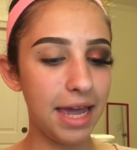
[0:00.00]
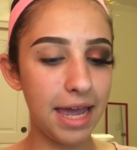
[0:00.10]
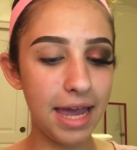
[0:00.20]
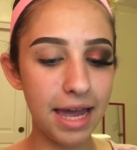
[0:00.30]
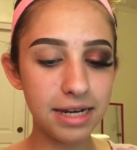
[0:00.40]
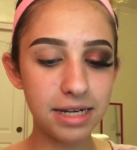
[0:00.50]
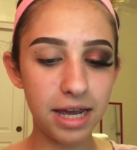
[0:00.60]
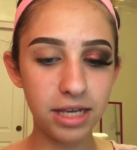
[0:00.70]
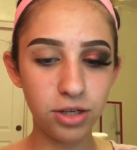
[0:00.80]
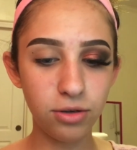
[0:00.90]
And
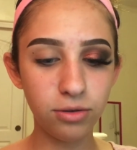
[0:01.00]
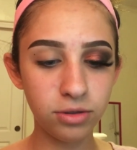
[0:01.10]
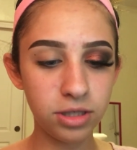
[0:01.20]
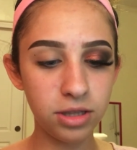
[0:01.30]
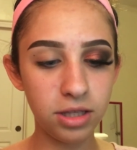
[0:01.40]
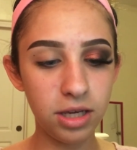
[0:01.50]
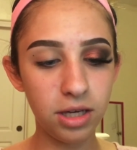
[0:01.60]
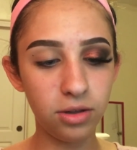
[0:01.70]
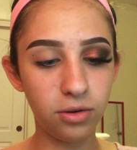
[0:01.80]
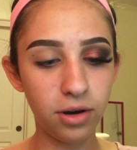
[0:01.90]
I used
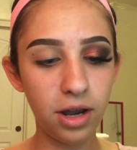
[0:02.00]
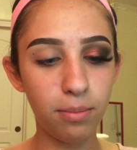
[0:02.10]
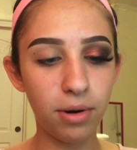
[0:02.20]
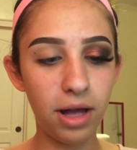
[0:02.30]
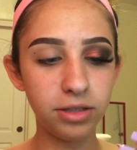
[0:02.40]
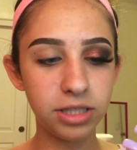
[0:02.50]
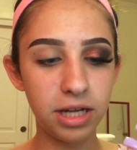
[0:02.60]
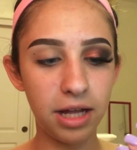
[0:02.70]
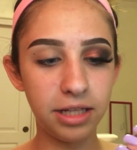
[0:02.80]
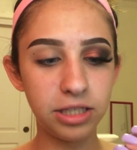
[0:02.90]
the L'Oreal Brow
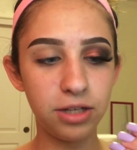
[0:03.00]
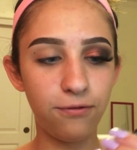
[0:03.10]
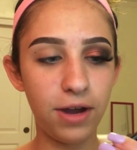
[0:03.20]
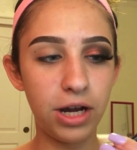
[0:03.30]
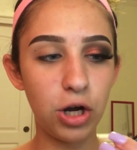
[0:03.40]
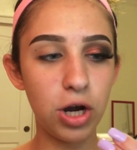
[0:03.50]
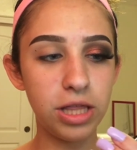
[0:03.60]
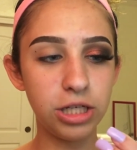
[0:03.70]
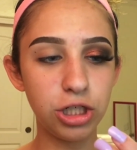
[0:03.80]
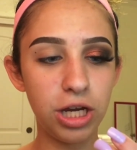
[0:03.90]
Stylist Definer
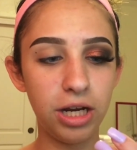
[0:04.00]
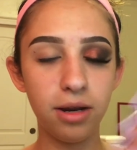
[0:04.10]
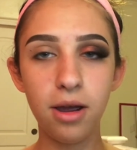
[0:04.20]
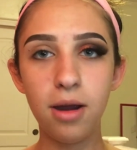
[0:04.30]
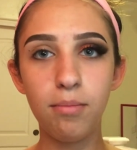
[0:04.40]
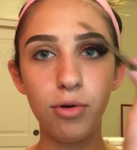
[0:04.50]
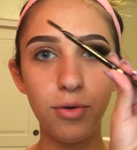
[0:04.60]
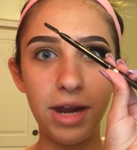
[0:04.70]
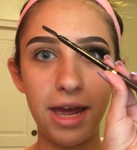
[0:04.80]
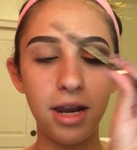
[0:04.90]
in the shade
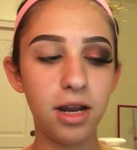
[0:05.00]
Brunette.